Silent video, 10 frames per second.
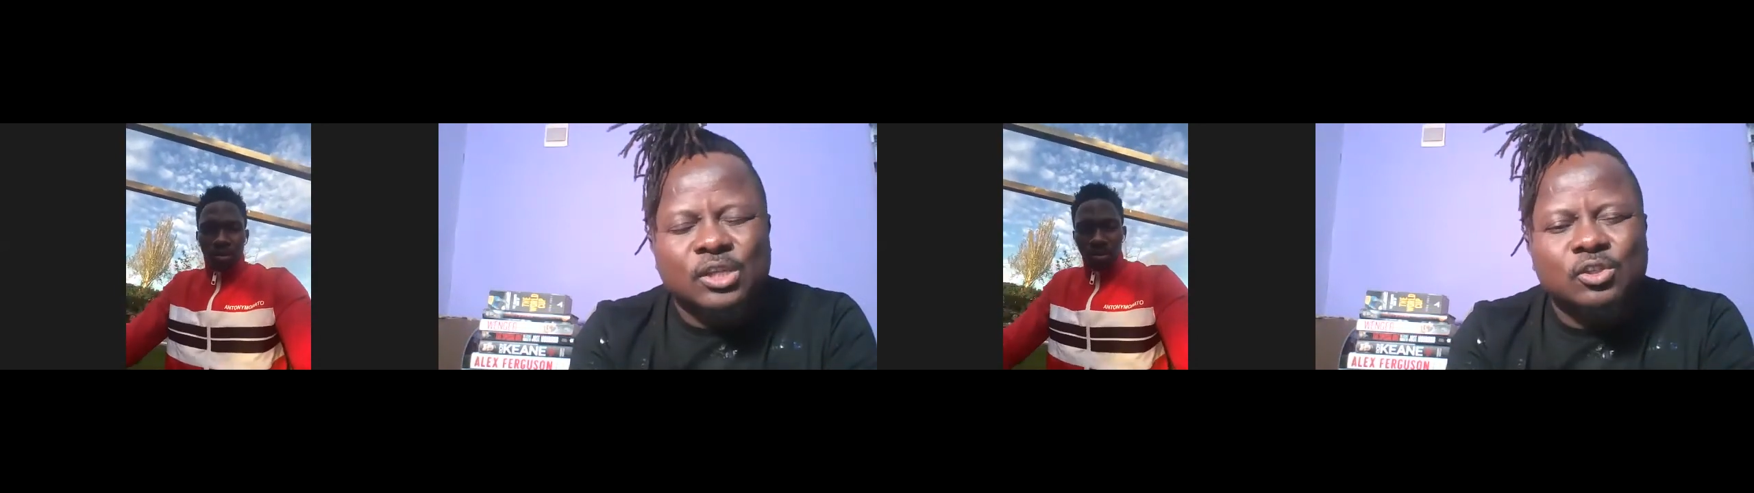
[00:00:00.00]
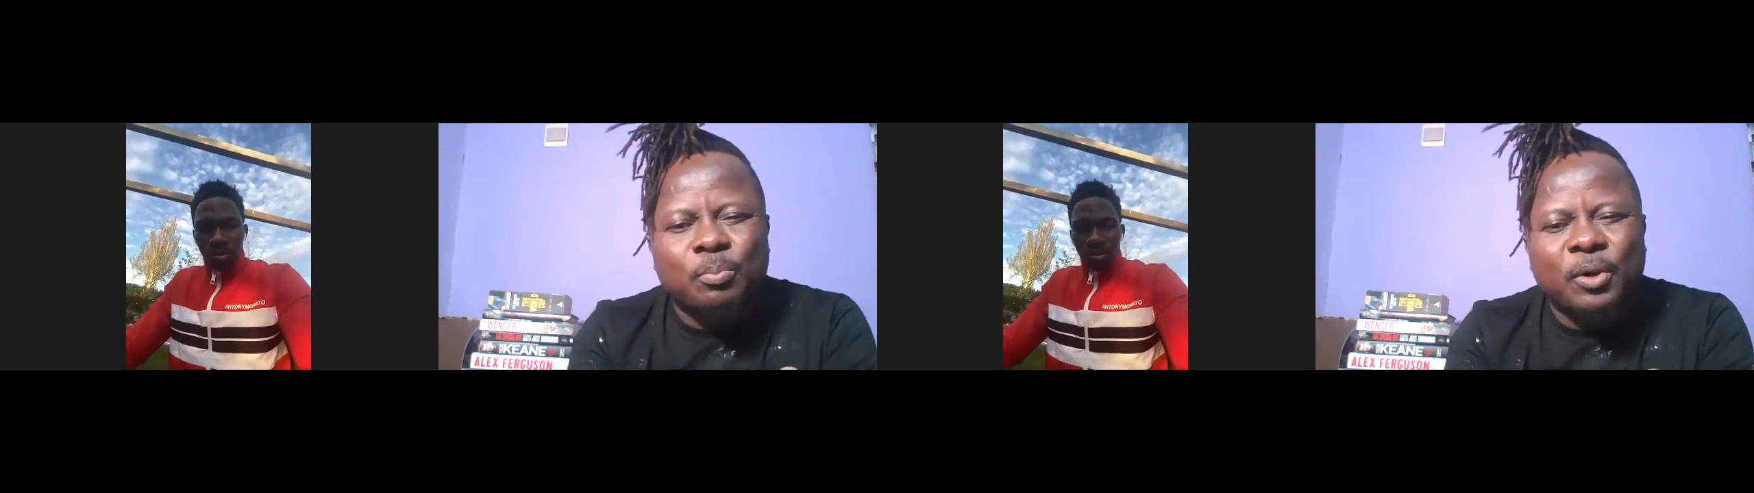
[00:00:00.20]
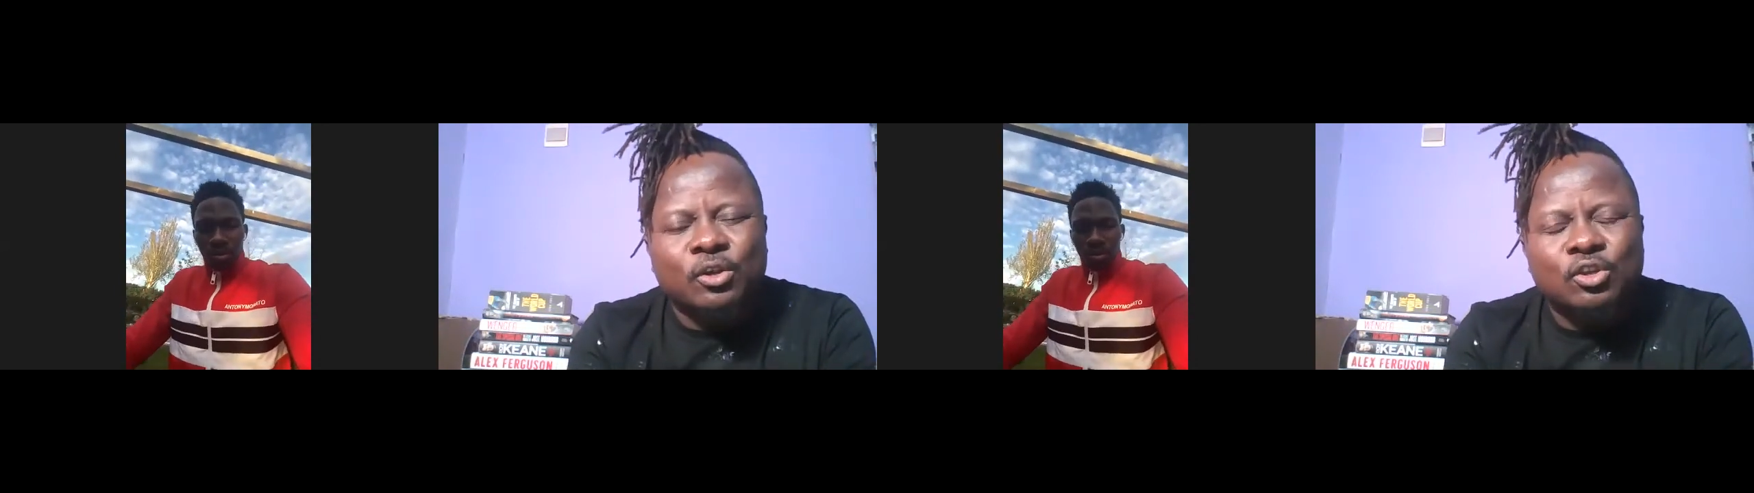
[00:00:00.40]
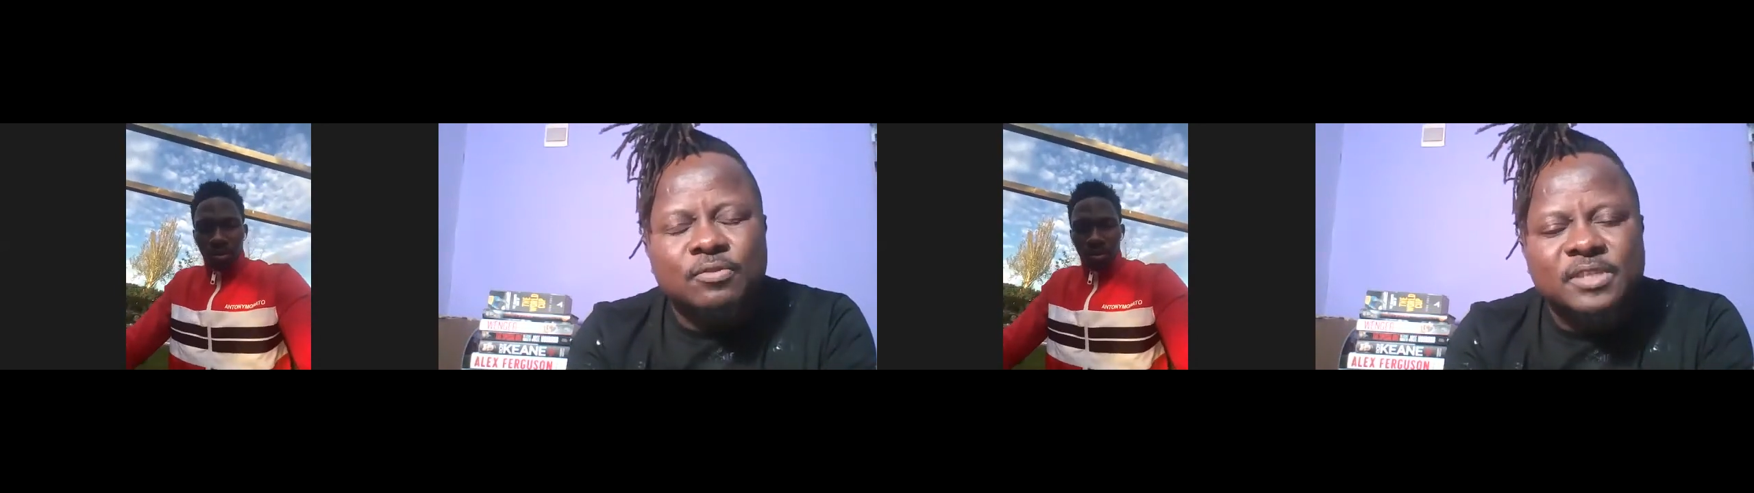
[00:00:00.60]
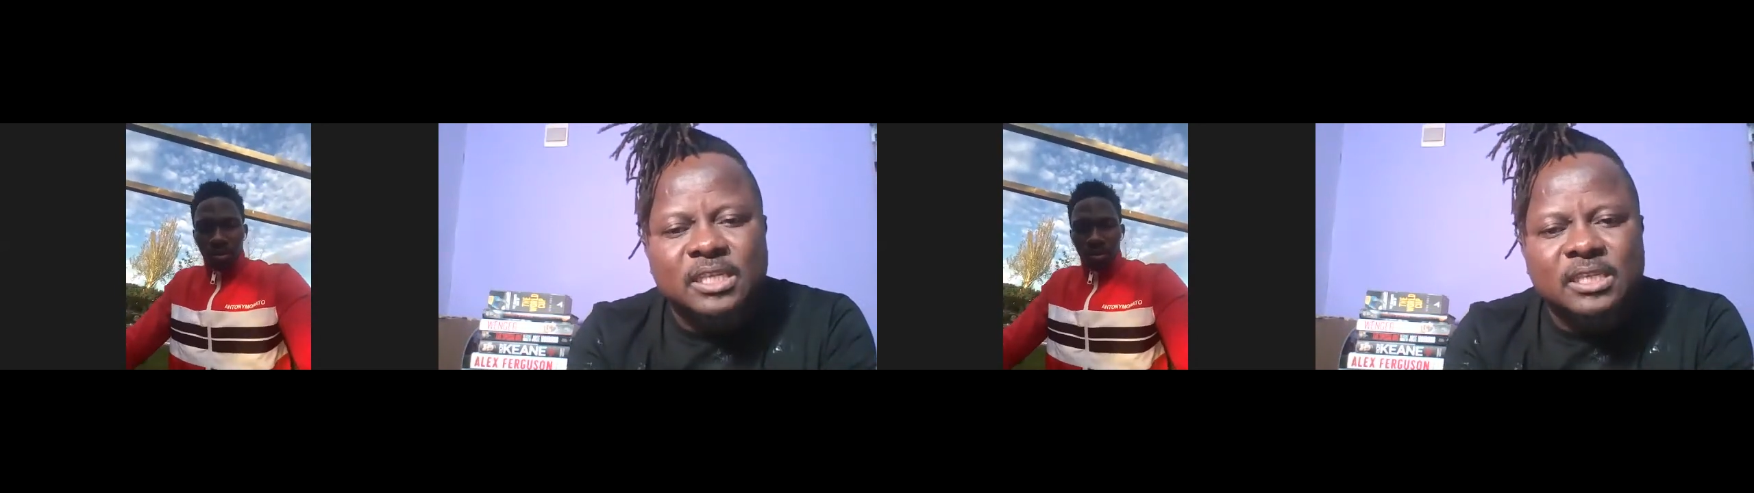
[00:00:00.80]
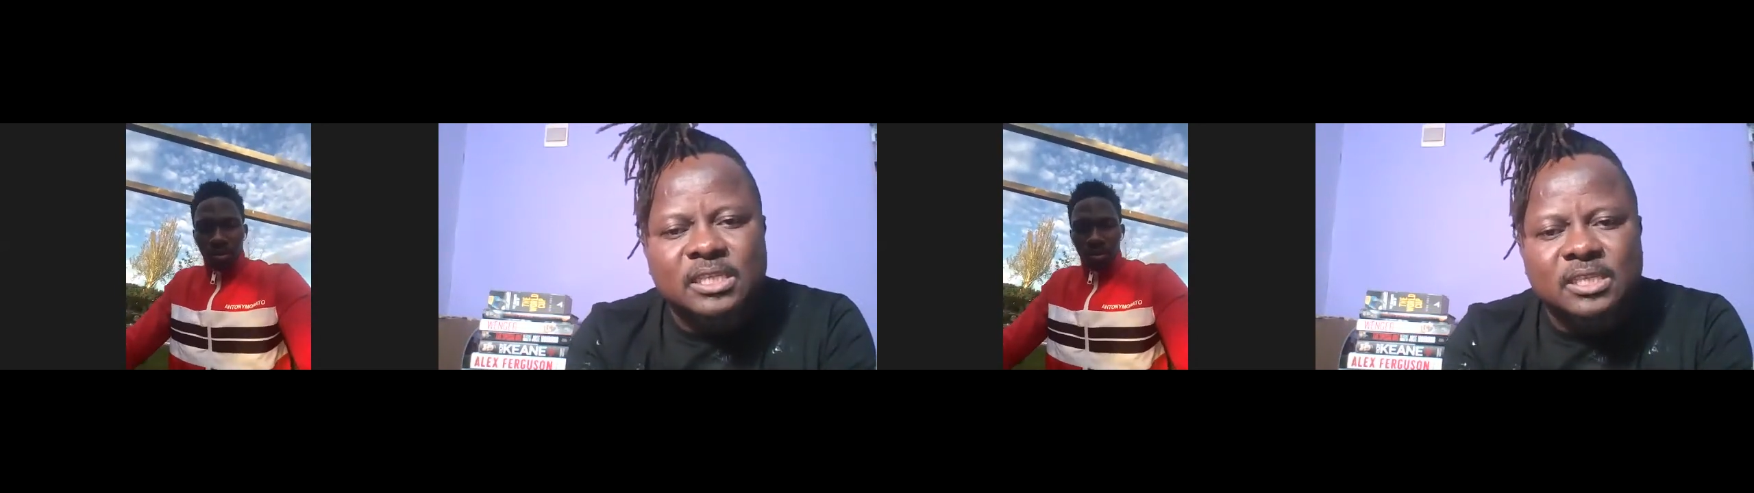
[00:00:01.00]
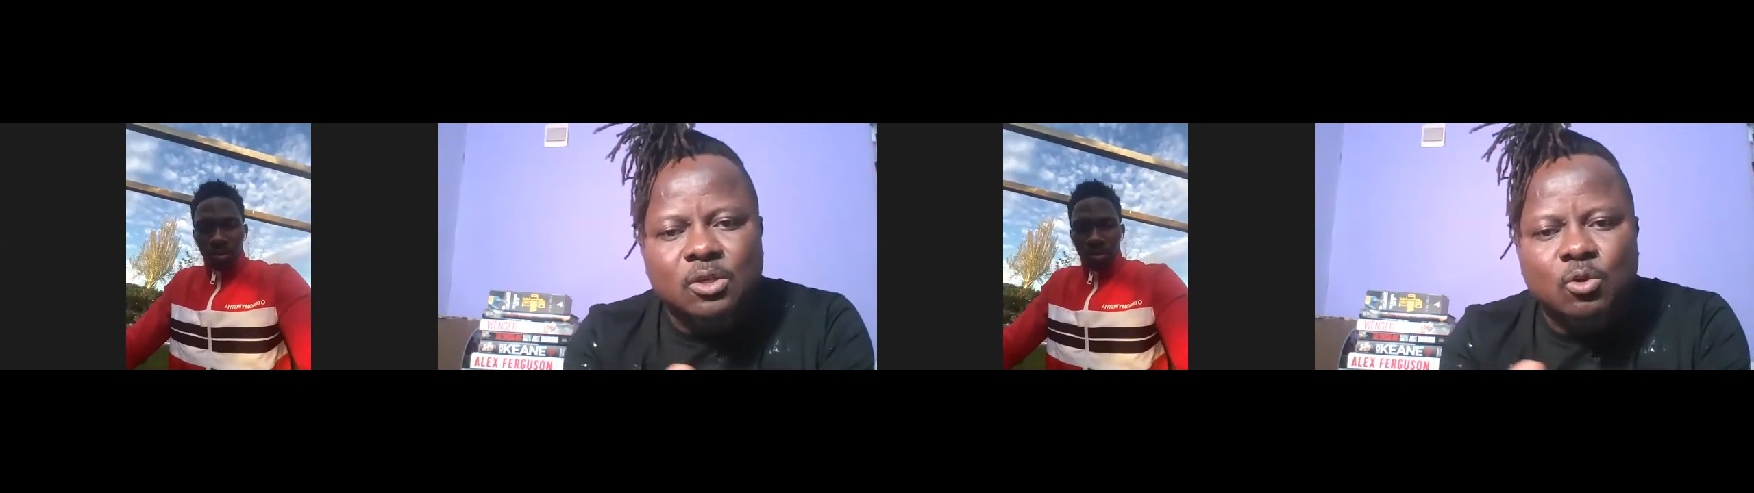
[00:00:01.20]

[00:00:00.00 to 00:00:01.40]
so but you've seen these